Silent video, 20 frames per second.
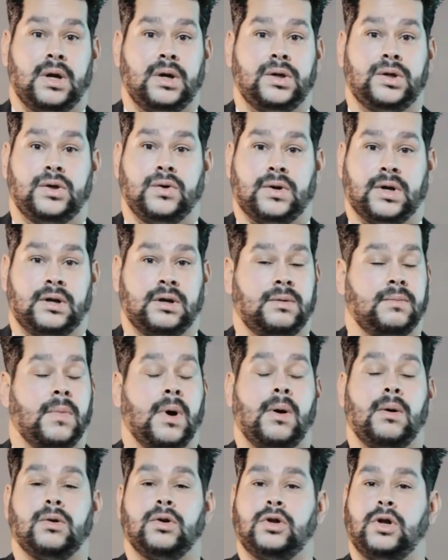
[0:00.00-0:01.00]
You can
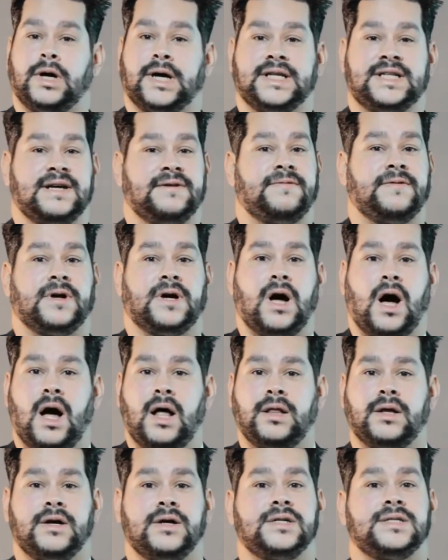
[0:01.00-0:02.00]
look at different
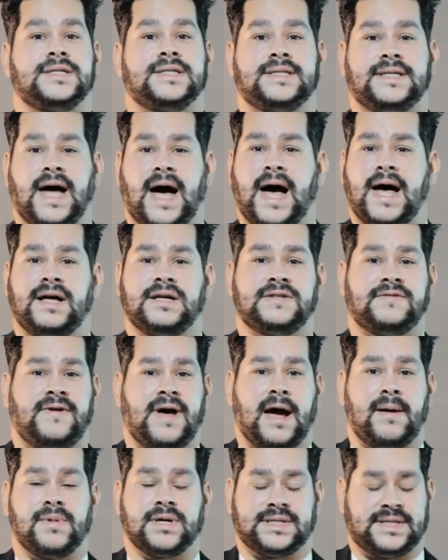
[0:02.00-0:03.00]
colors, styles,
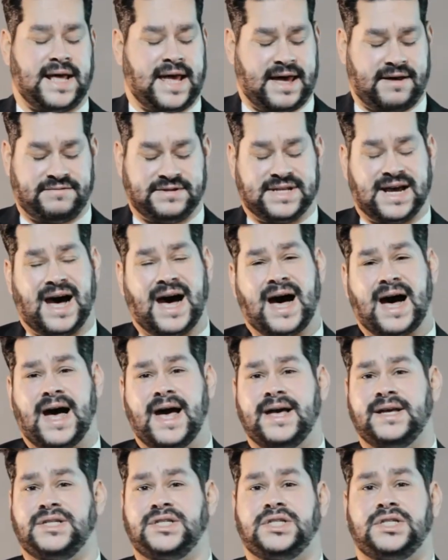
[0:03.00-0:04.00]
fabrics. They have
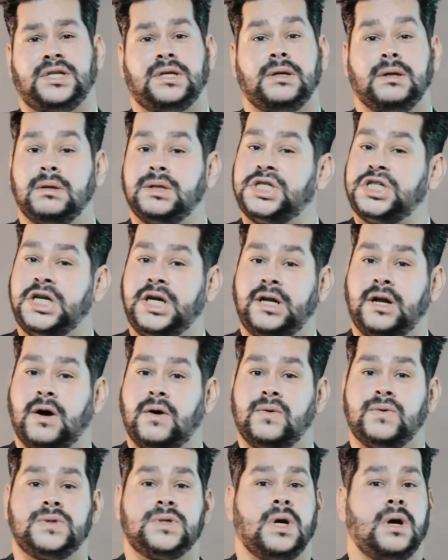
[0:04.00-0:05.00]
ties,
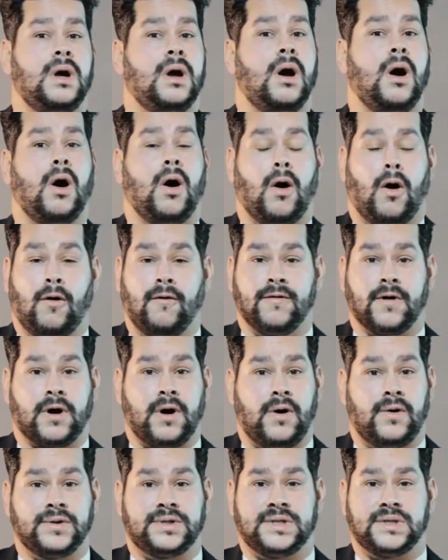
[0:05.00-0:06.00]
chinos,
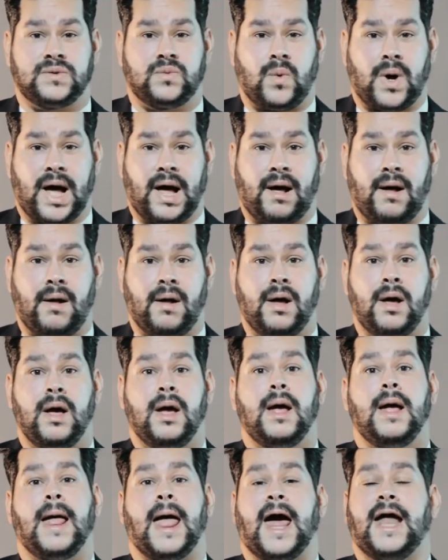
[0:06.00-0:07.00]
overcoats as well,
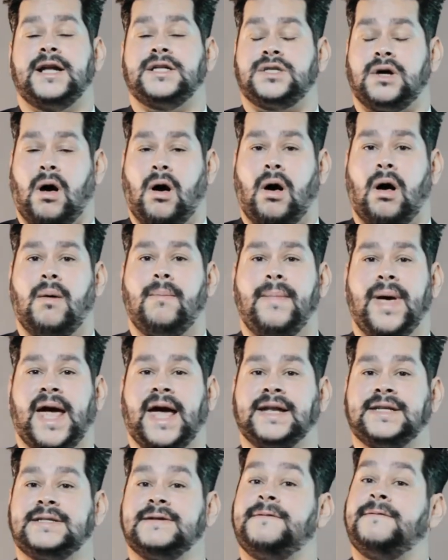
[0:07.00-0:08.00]
and it's all
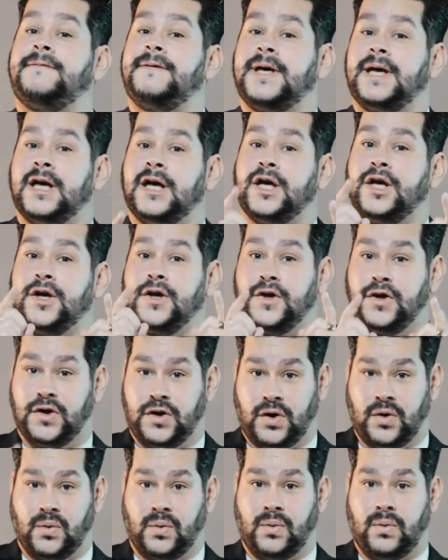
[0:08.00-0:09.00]
made to fit
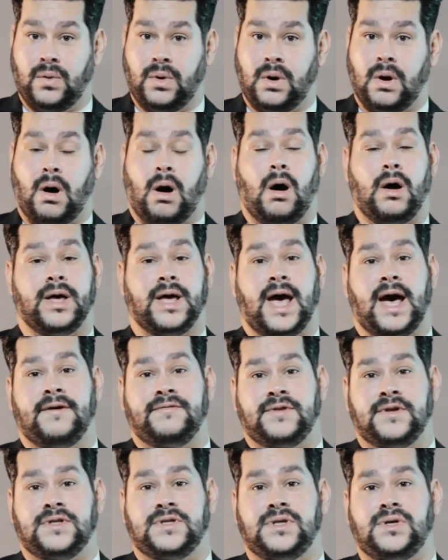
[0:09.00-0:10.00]
you. All you
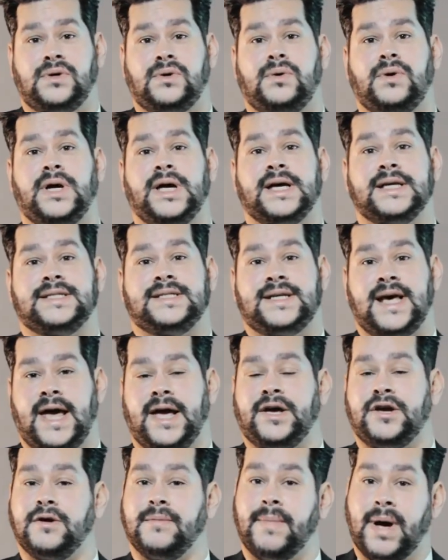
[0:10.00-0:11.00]
have to do is
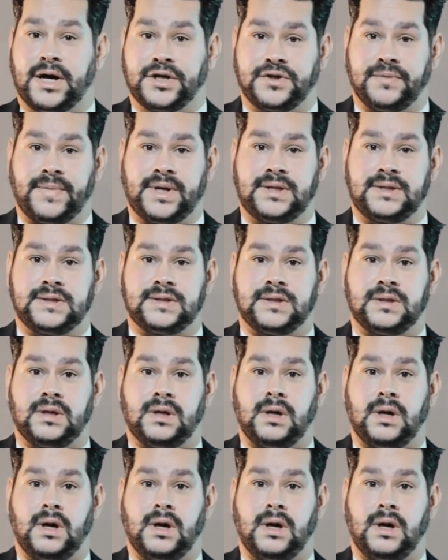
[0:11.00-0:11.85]
take your measurements.